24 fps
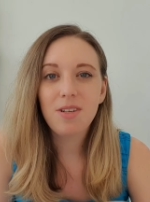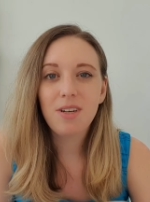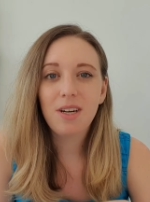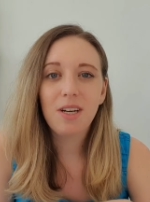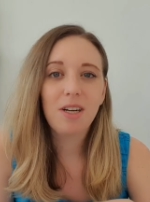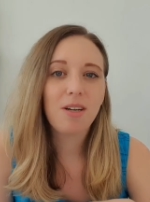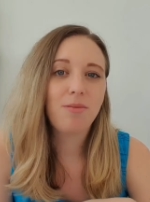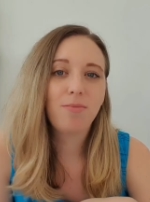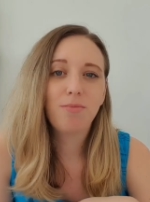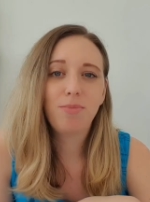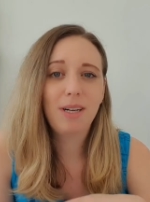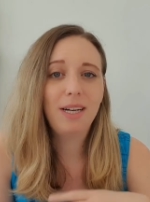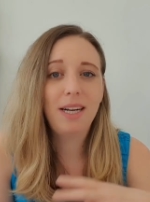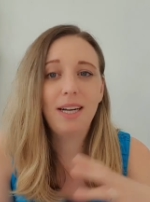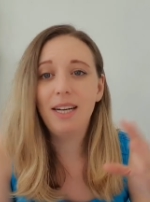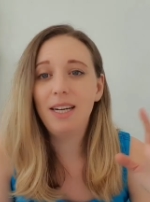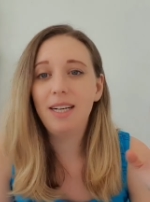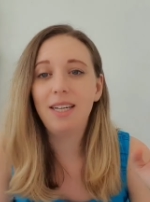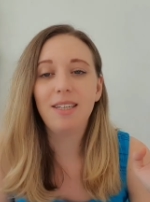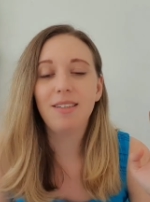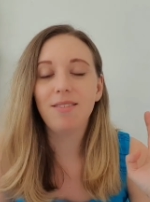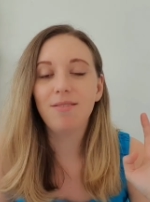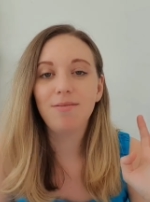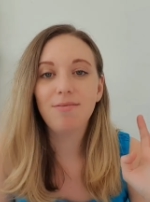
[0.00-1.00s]
are
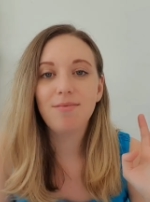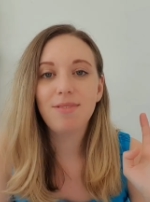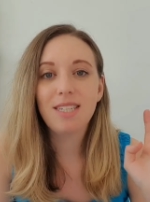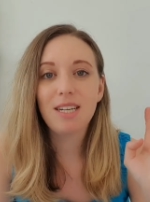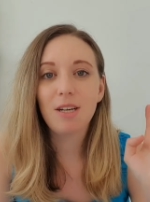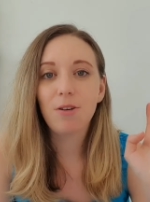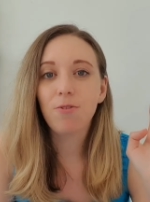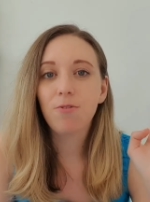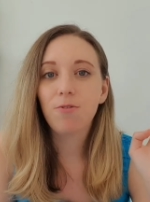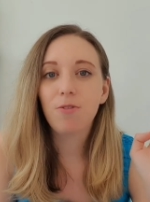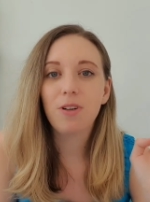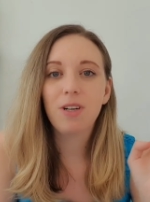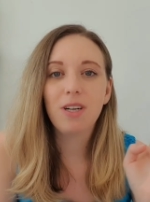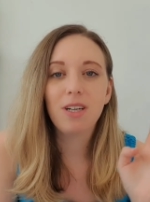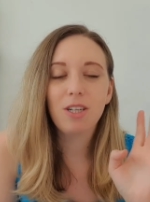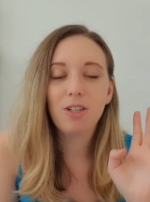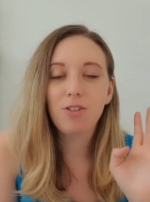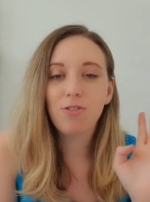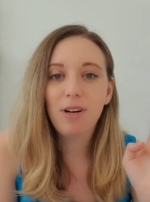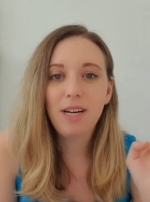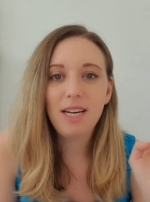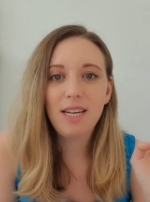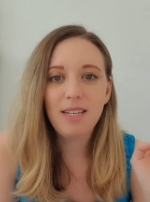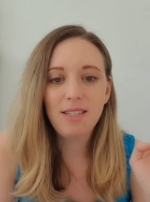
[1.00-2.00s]
completely different and
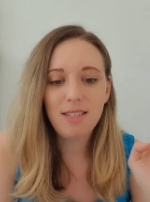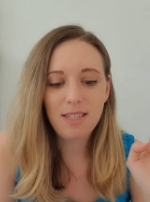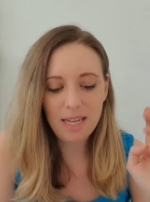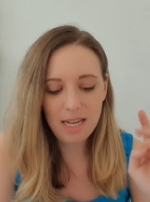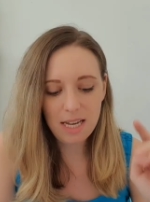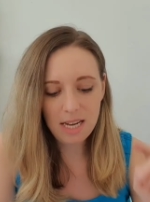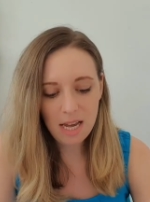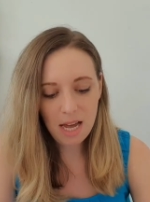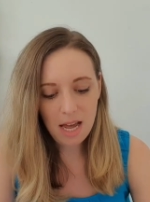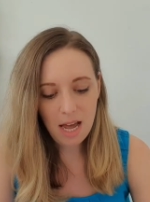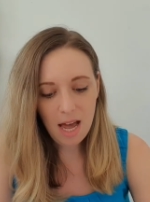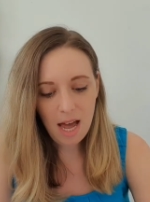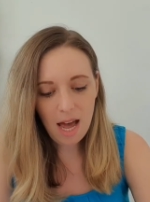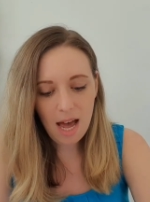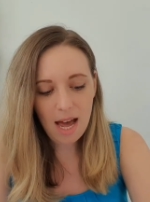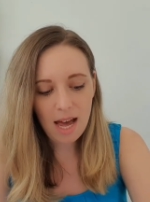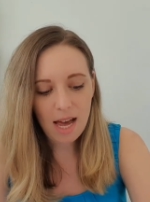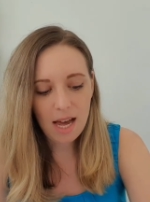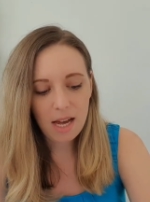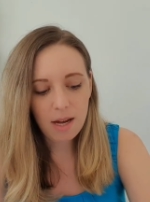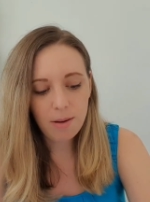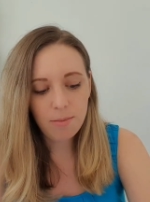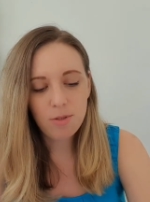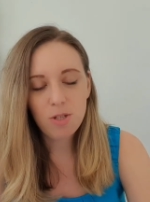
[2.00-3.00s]
crazy.
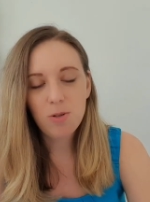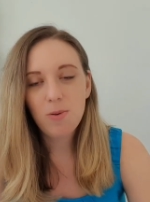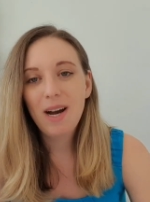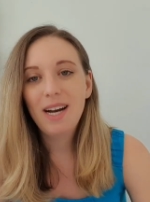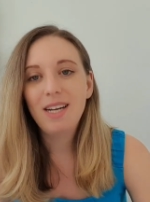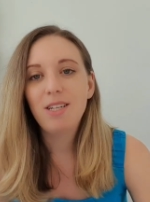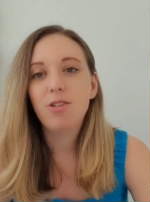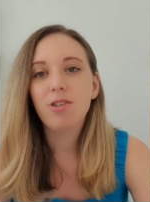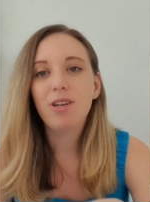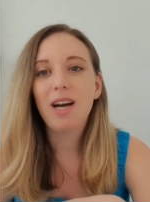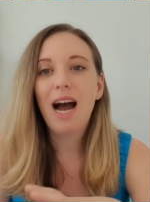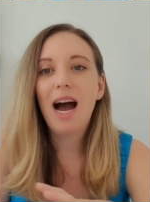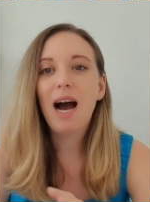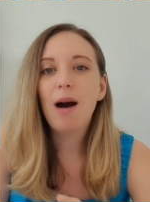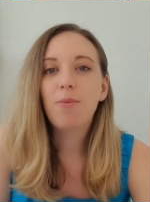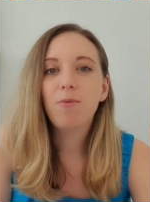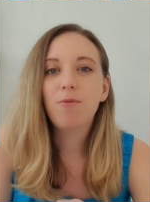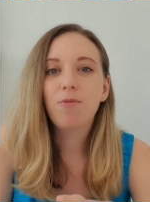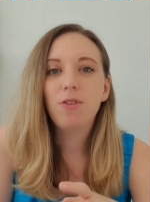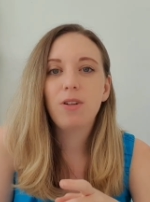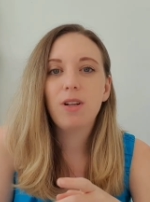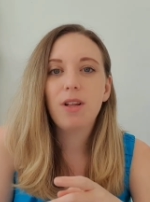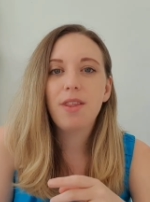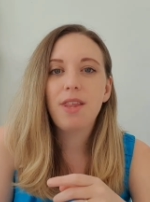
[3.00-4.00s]
So I took a
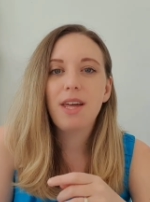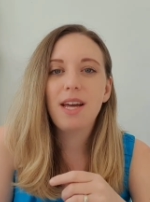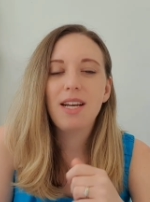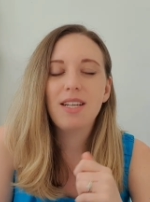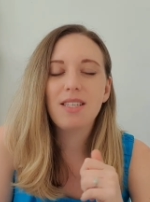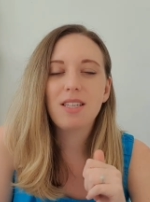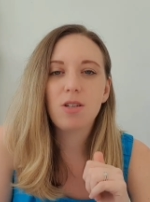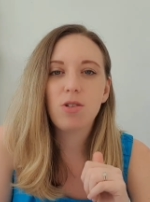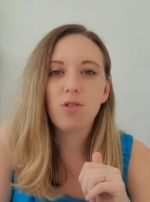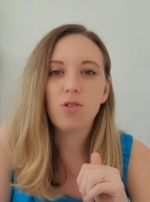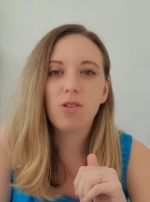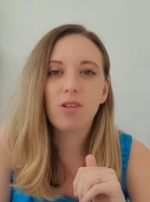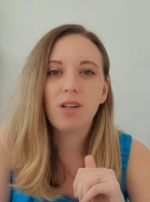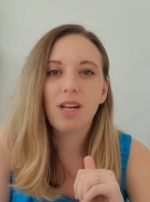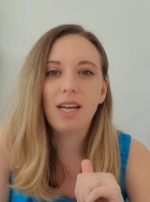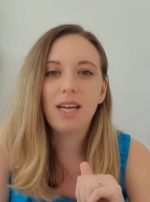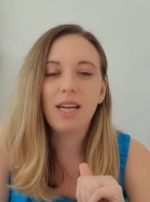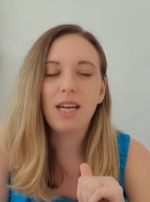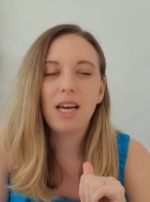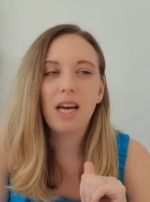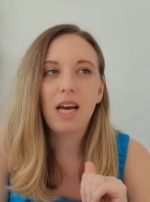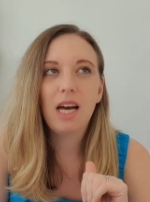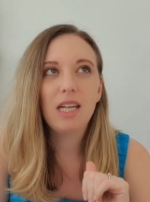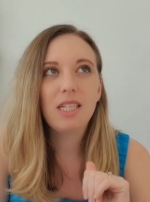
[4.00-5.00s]
handful of things. I took
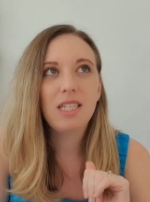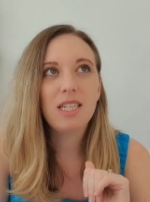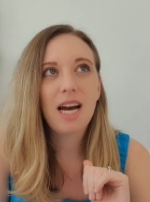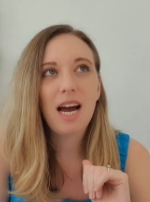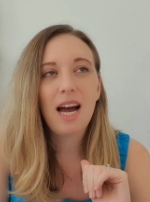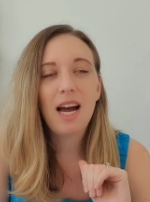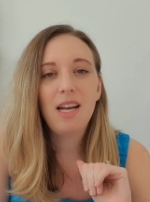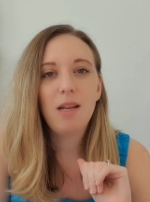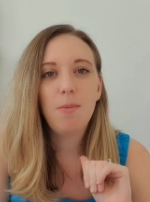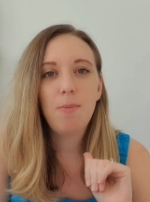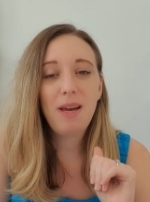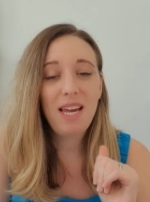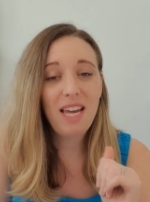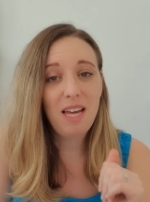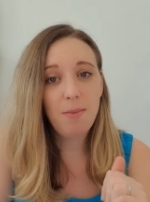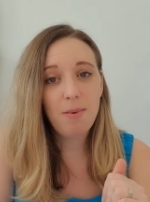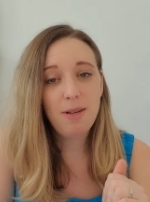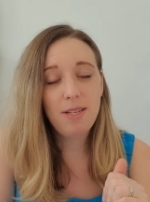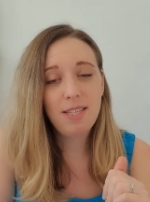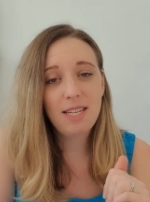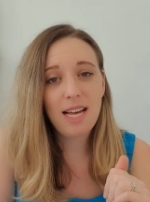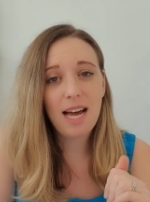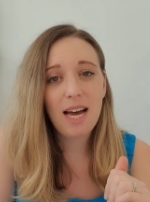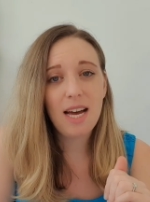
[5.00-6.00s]
like a tiny baby
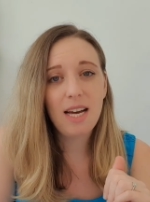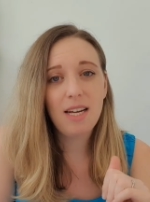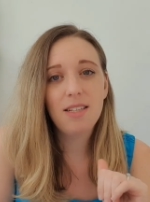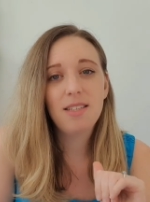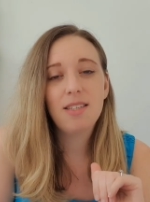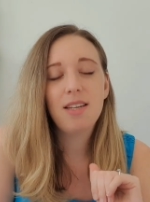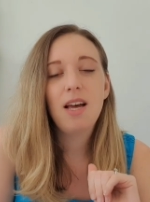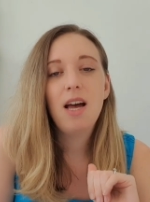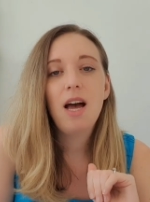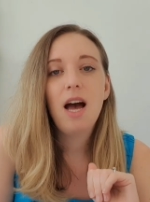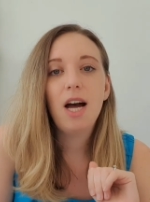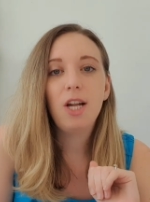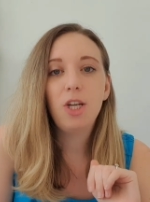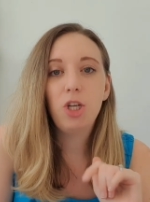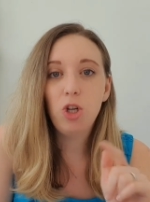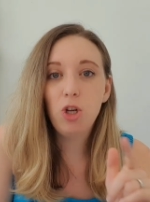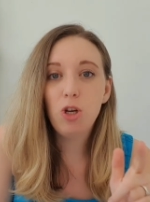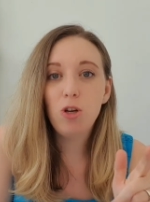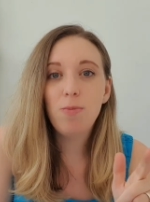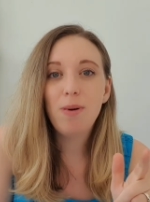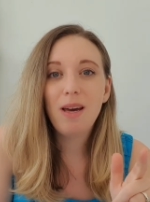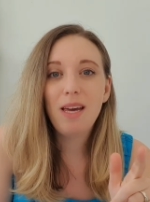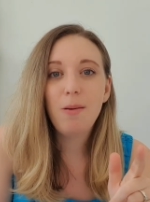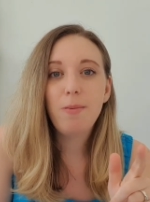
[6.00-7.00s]
set, a
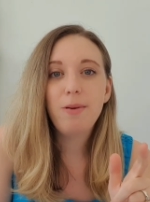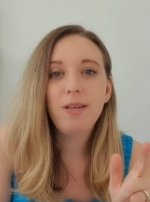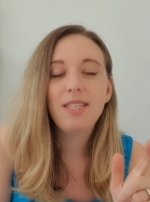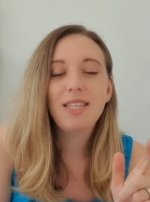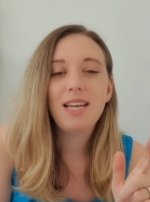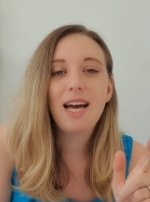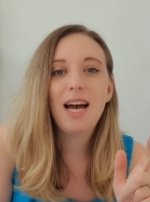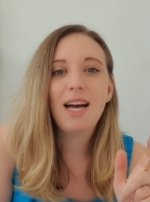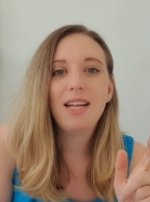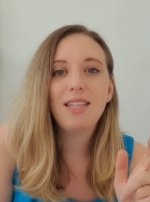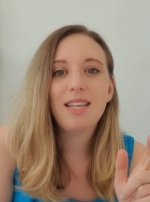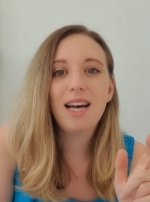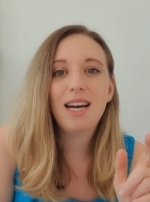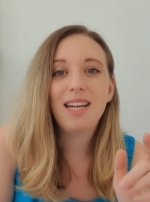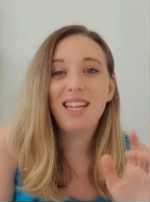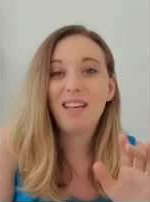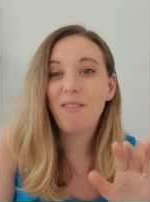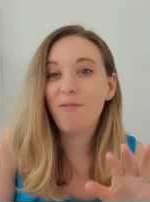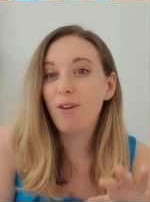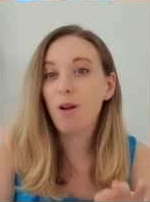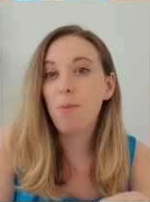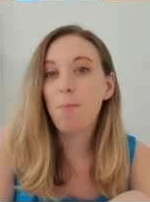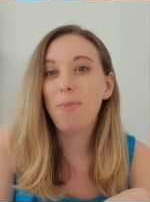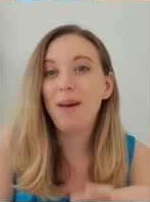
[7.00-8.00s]
new baby set, and
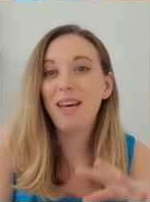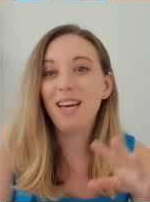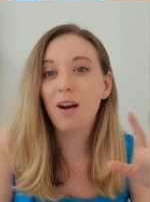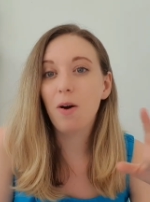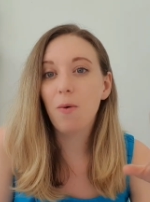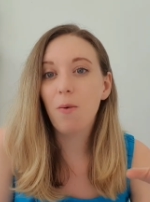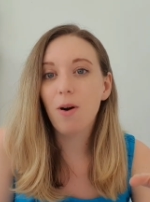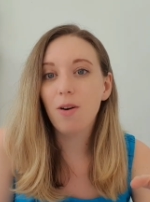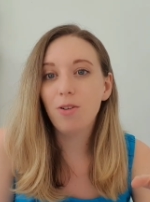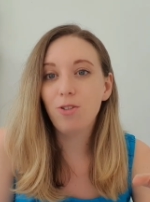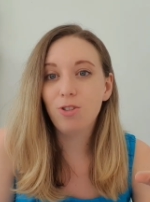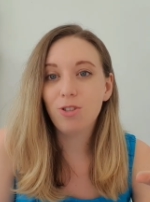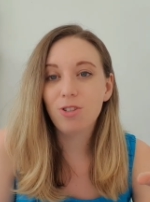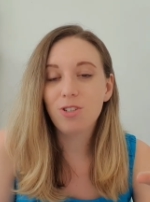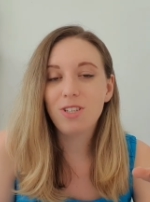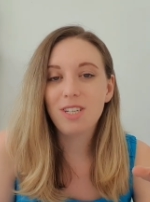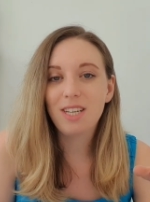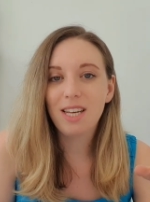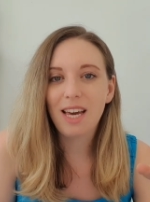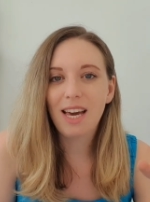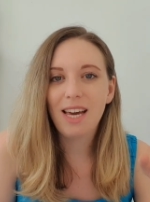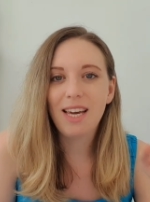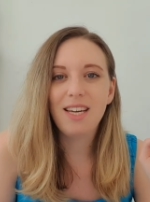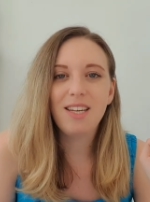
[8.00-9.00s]
even a bigger one just in
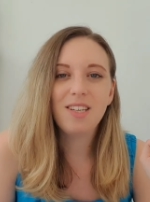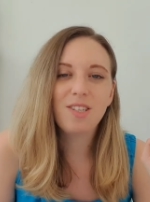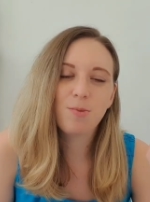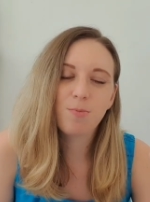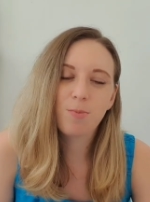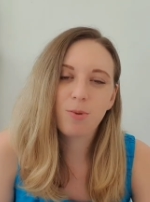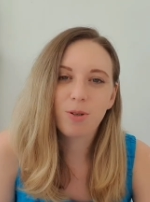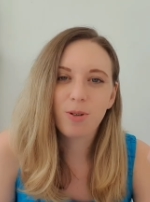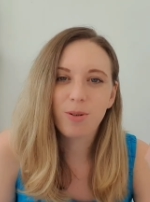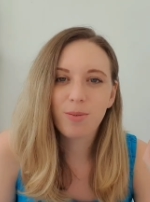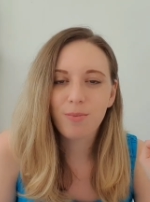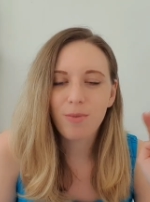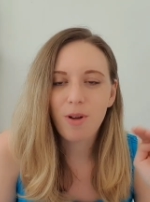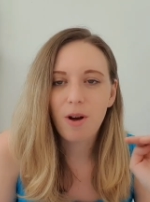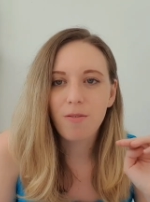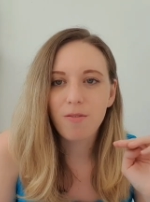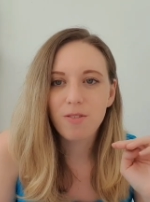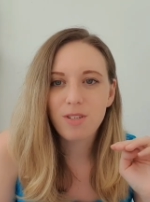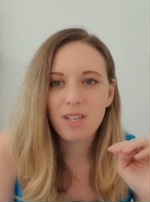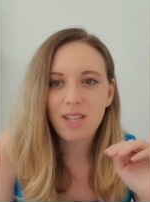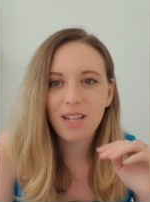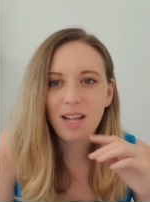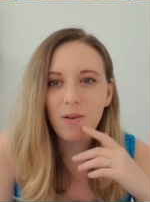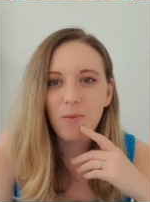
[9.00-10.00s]
case, but
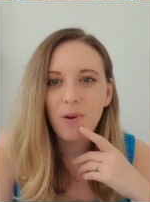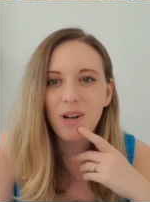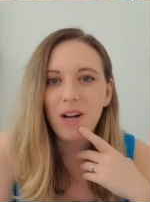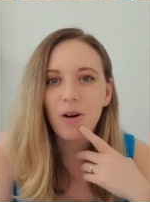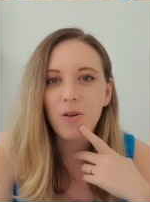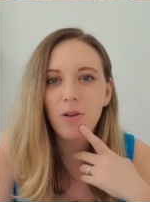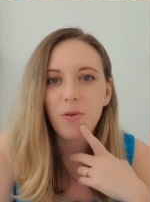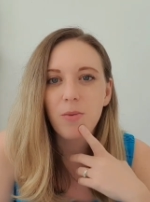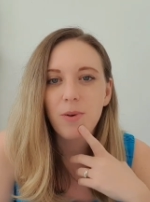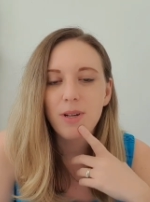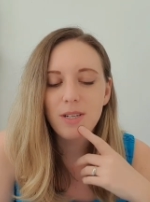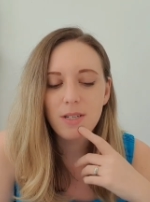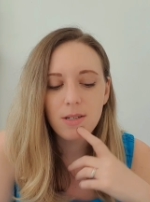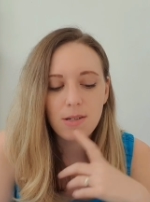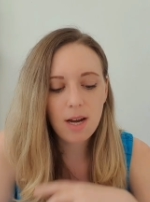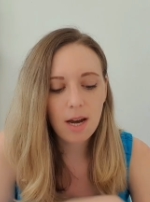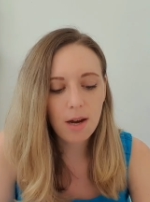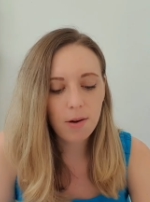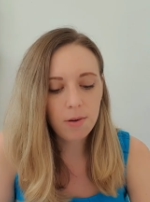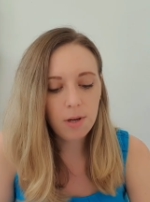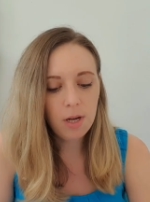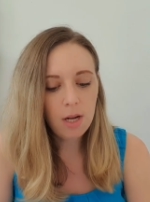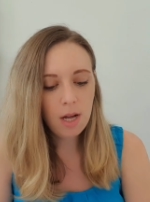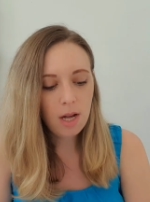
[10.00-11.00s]
obviously that went out the window.